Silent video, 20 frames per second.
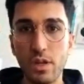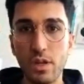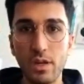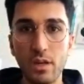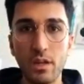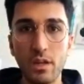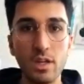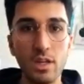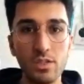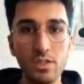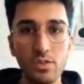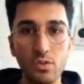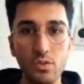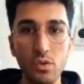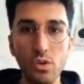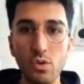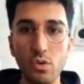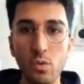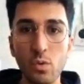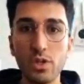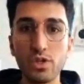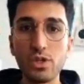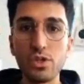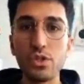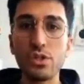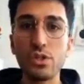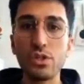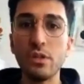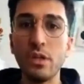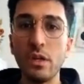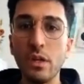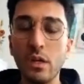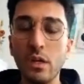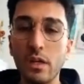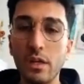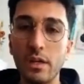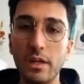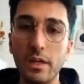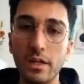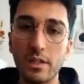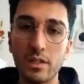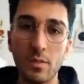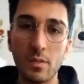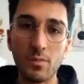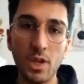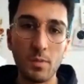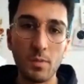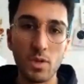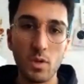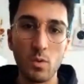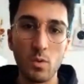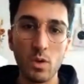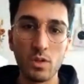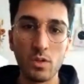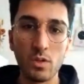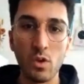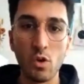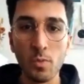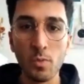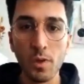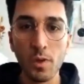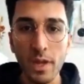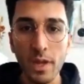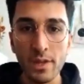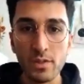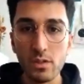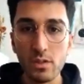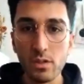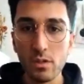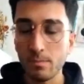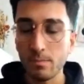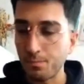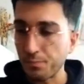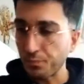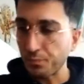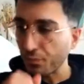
like a yes or no question. Sometimes I want an open answer.